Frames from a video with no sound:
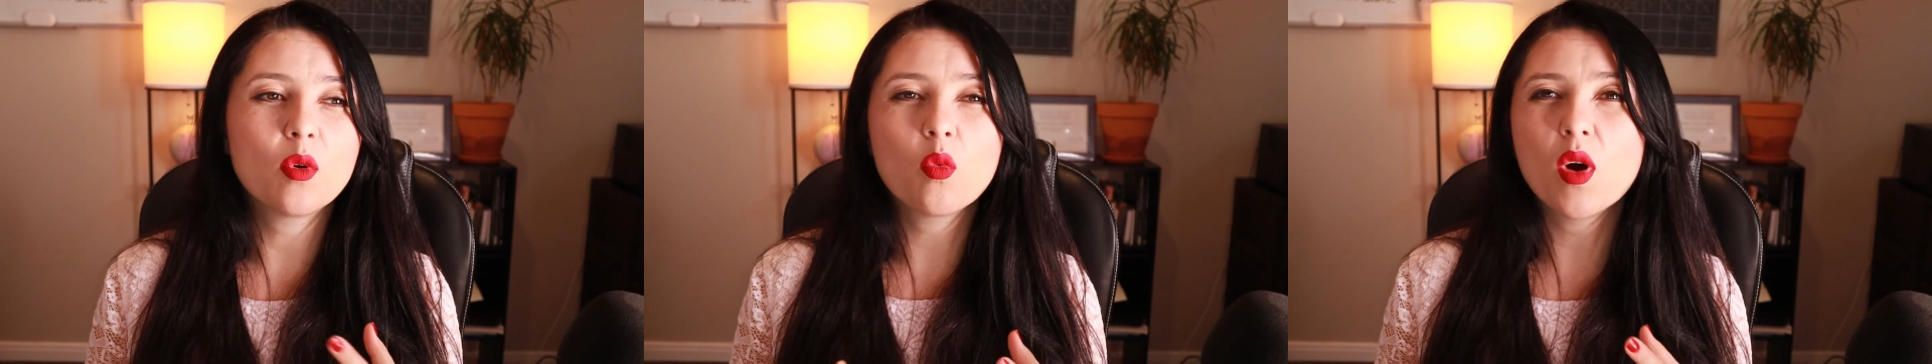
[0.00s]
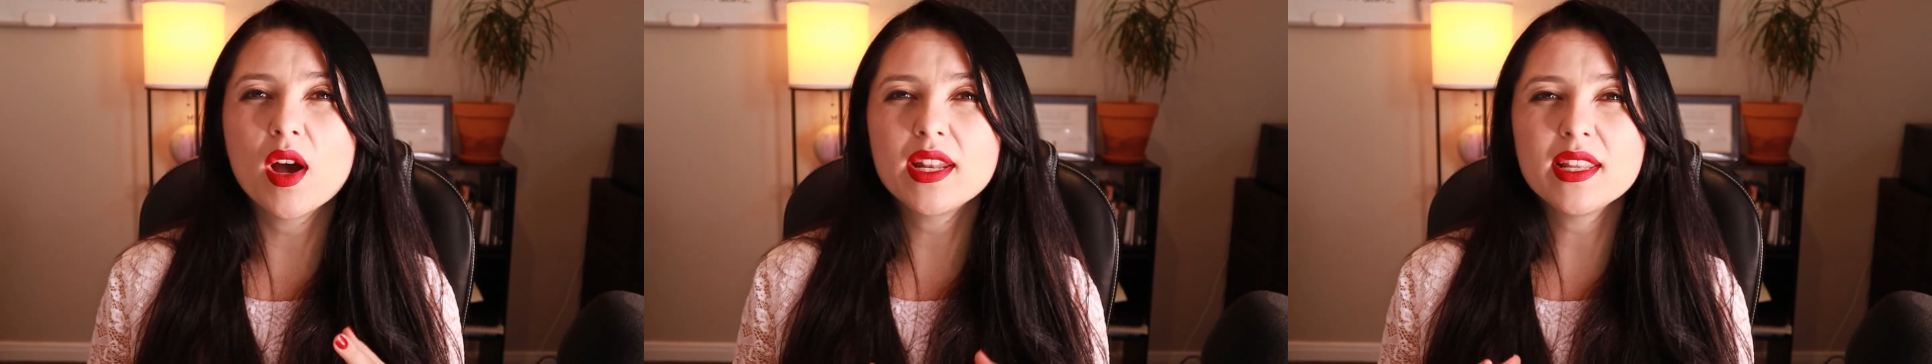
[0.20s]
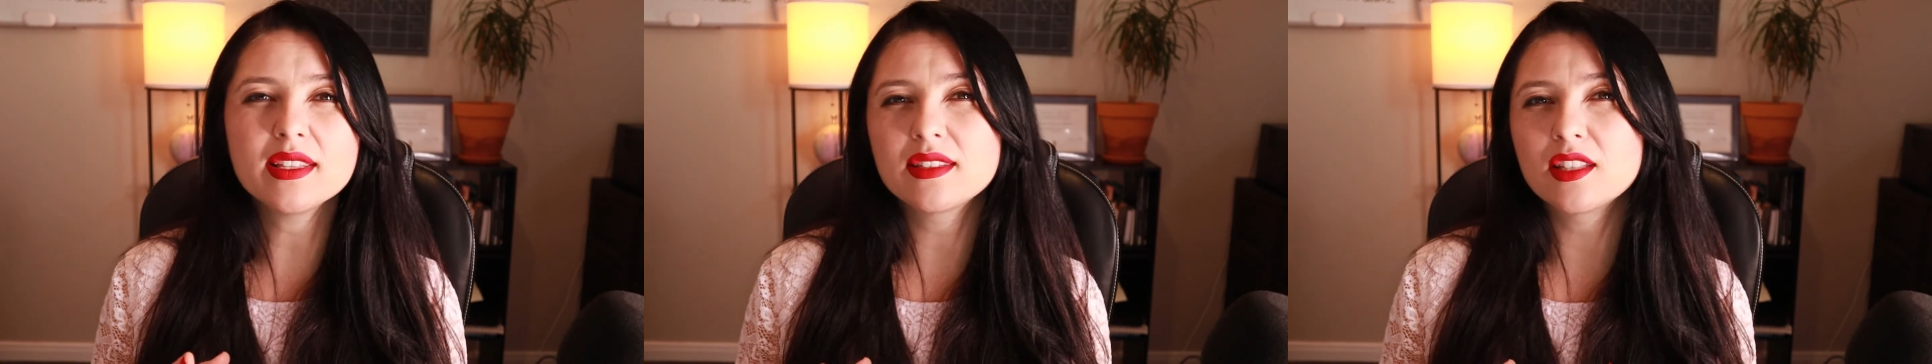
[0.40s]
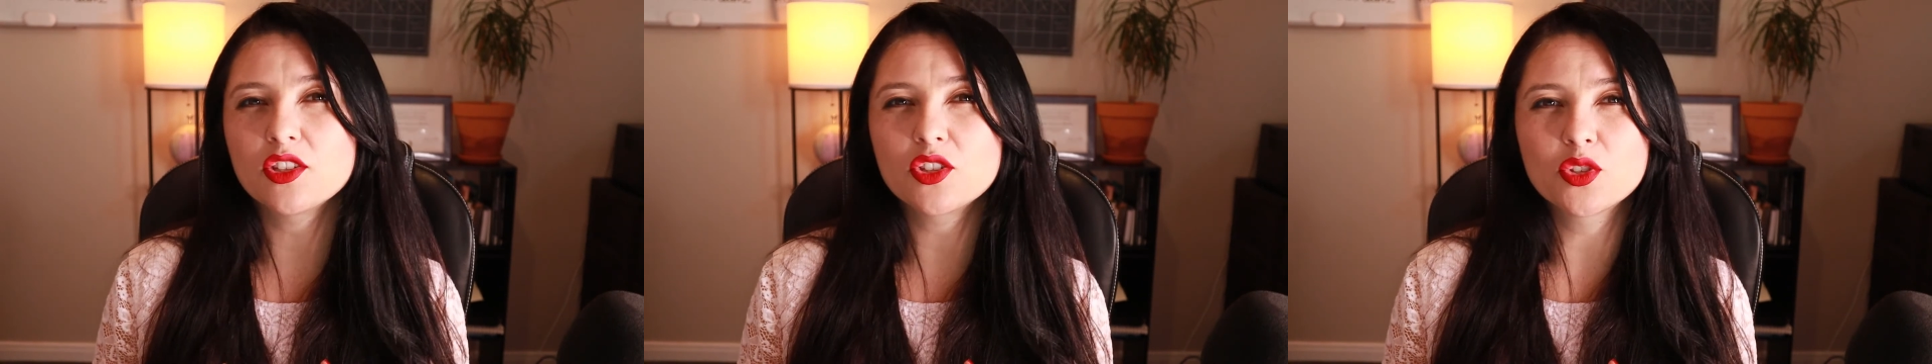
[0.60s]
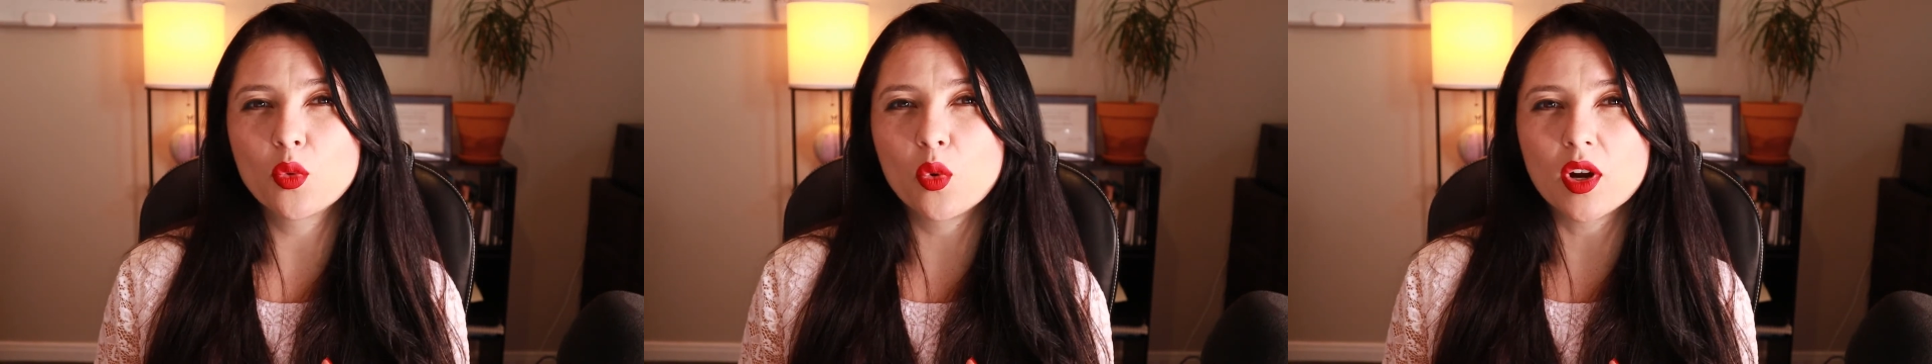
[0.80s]
What is the
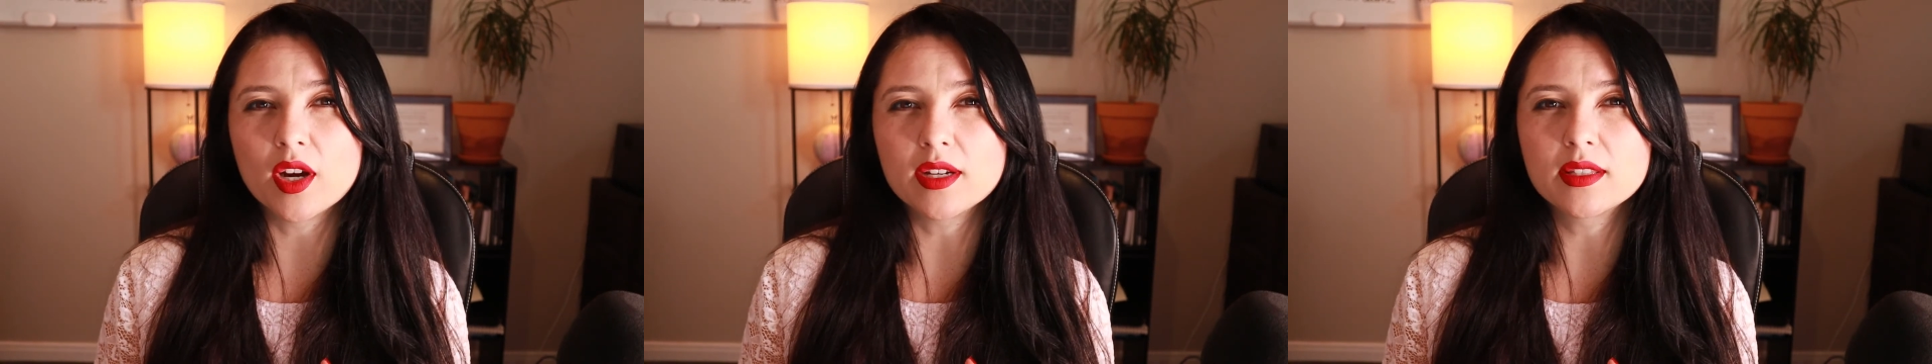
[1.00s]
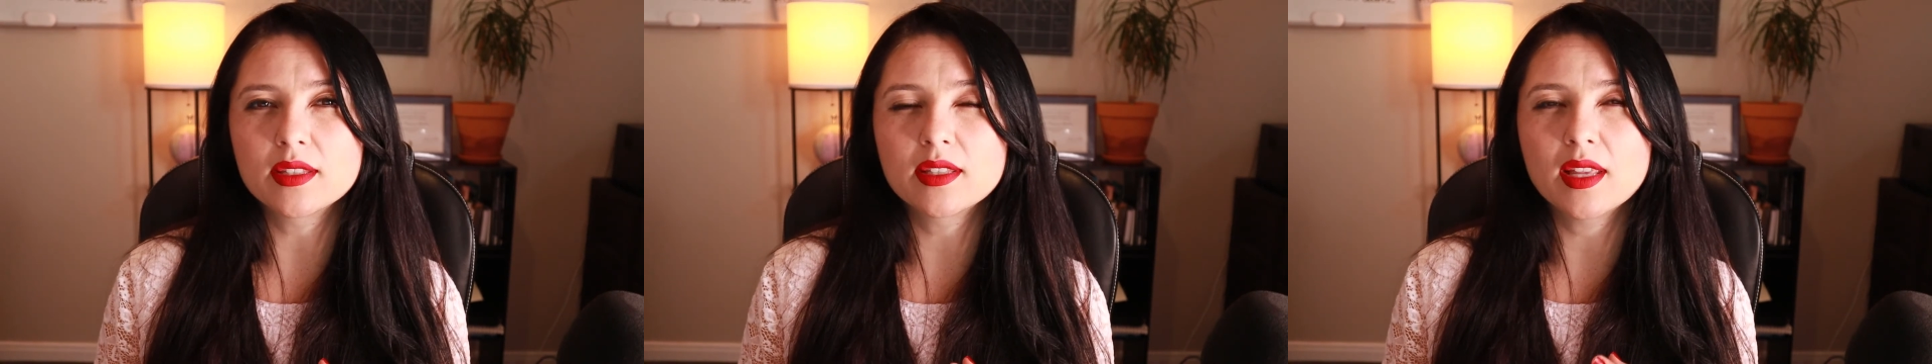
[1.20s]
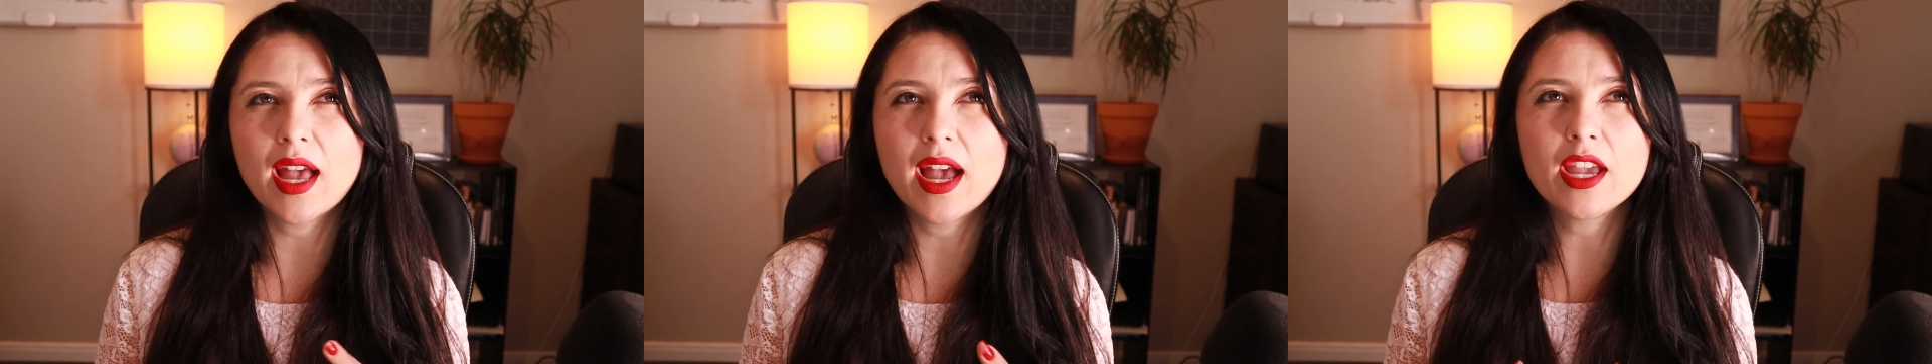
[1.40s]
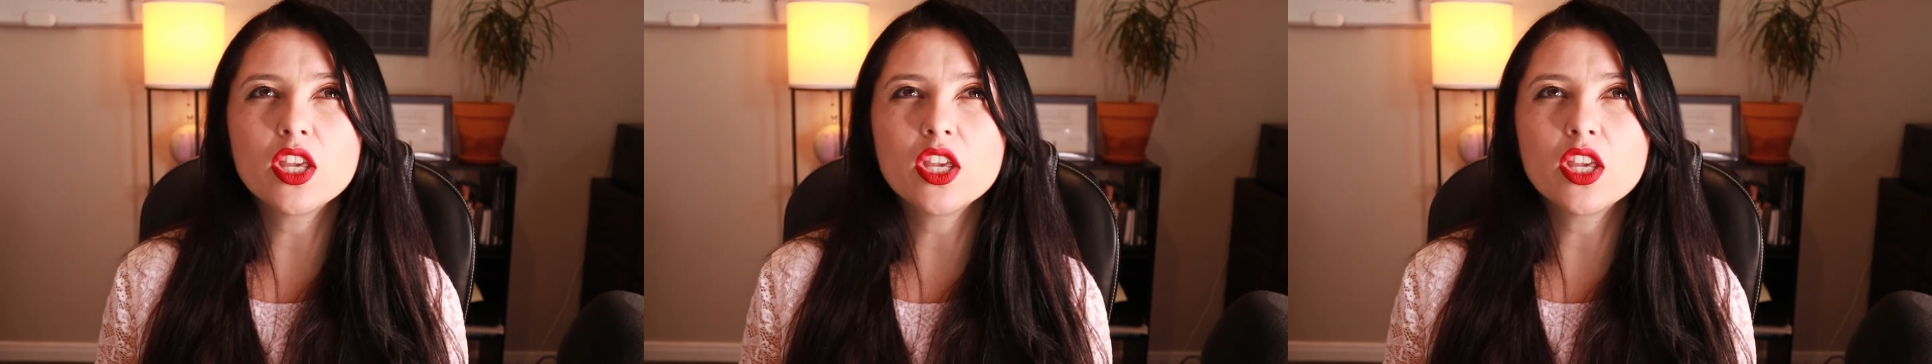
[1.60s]
source? I